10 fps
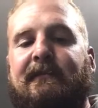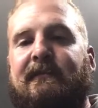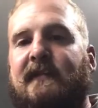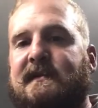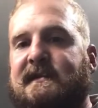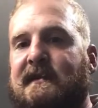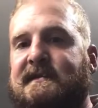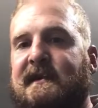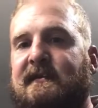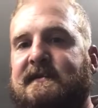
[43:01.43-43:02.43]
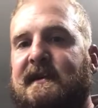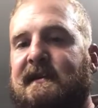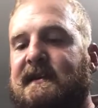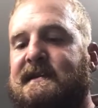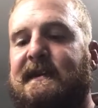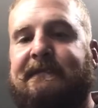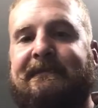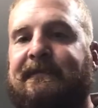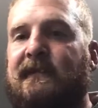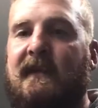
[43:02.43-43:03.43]
But as long as it goes in easy.
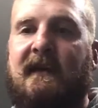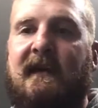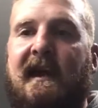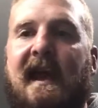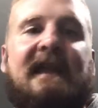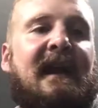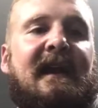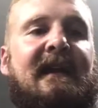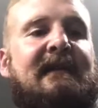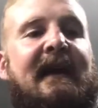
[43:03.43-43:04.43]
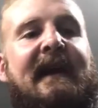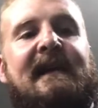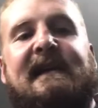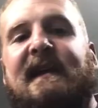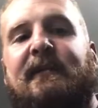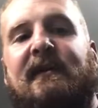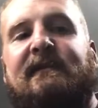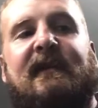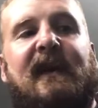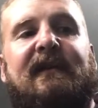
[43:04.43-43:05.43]
And then I kind of keep one
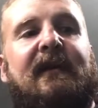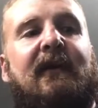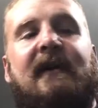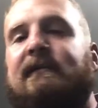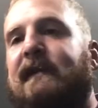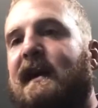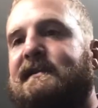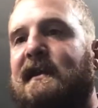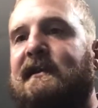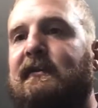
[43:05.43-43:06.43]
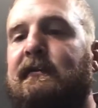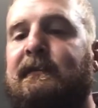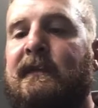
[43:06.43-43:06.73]
from every run batch I do.